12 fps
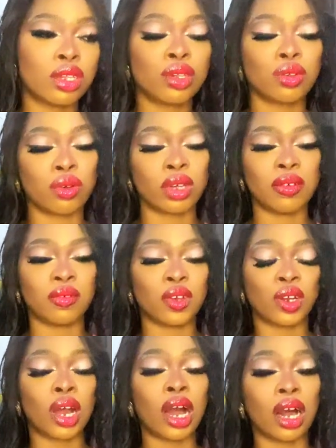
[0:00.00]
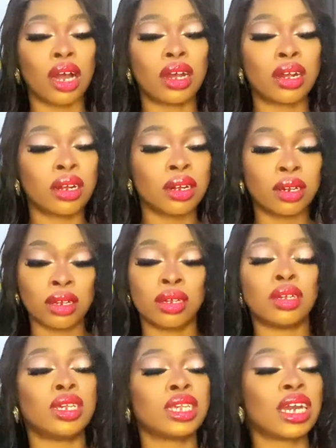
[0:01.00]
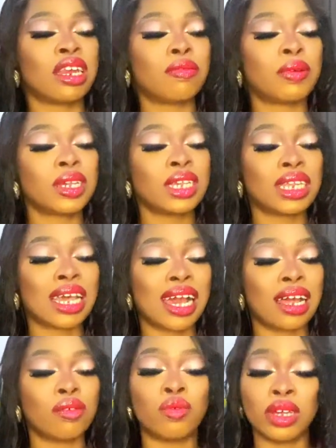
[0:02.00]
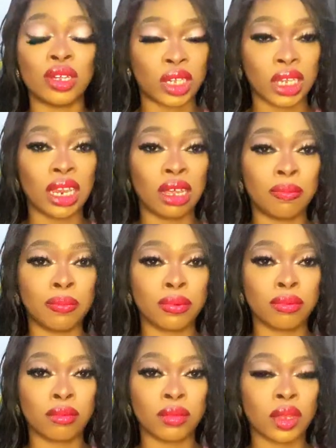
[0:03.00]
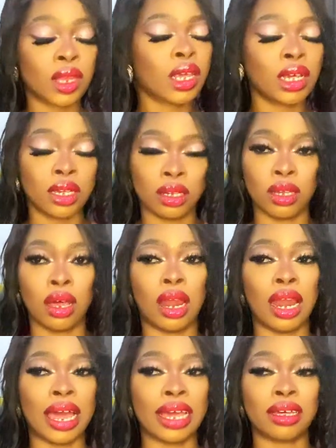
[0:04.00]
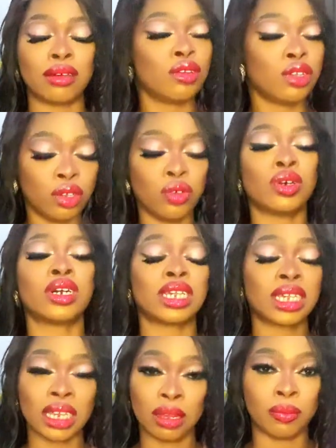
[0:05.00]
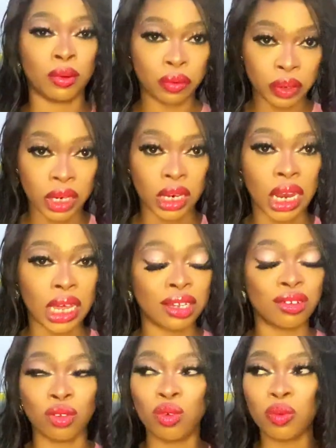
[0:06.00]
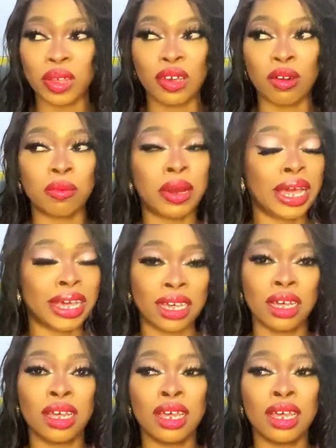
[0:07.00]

So if you are this kind of person that when you sleep, like, you are asleep already, like, you don't wake up like